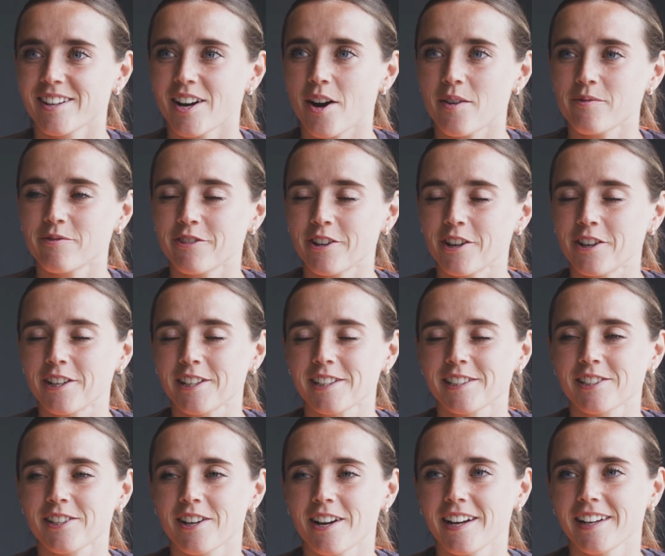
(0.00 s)
I'm very
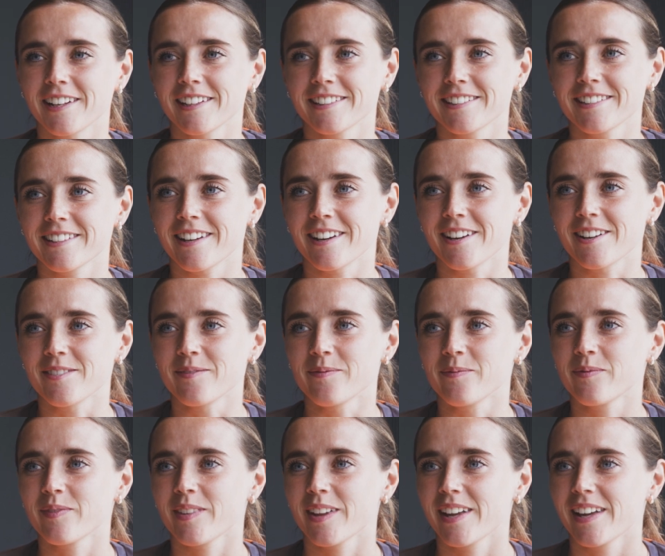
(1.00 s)
excited. Um,
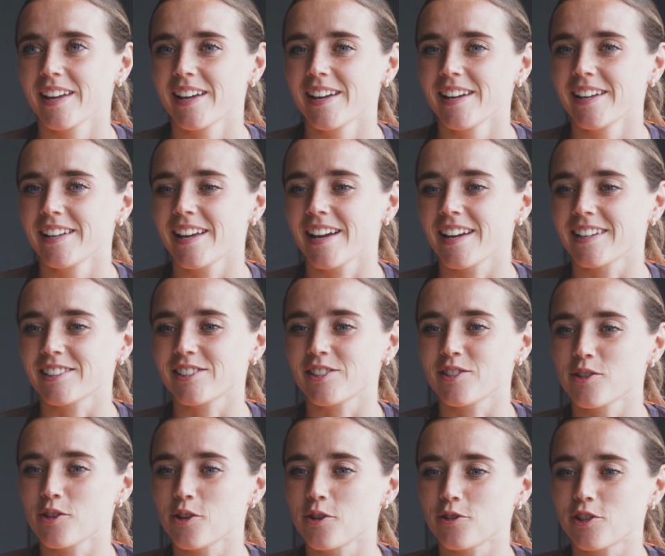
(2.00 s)
yes,
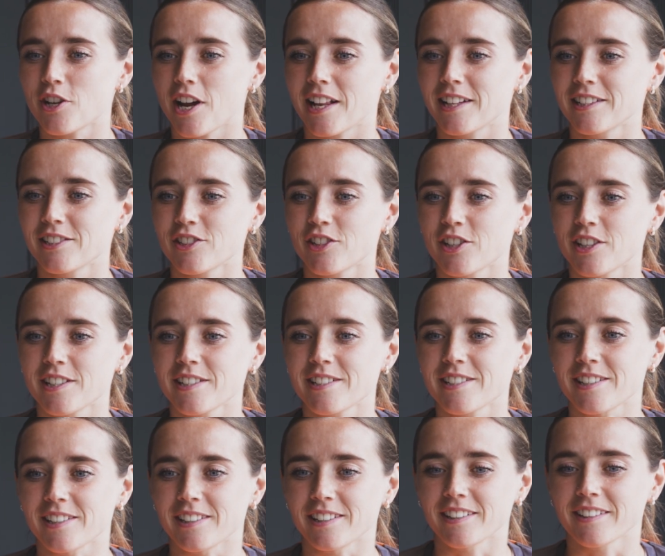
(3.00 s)
new
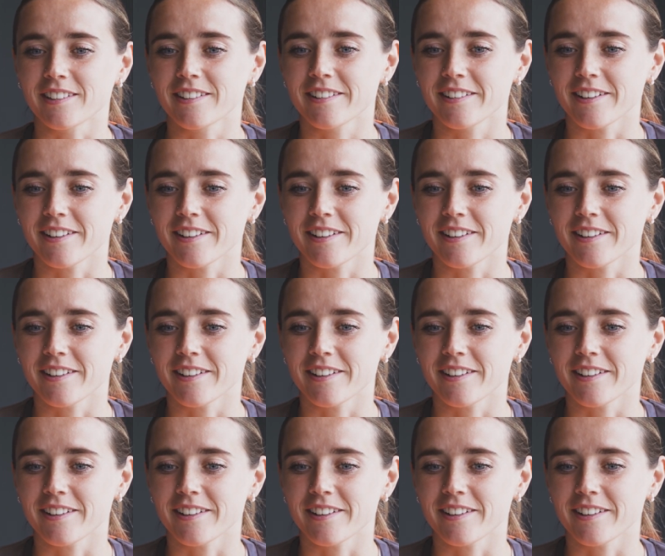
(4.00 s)
challenges and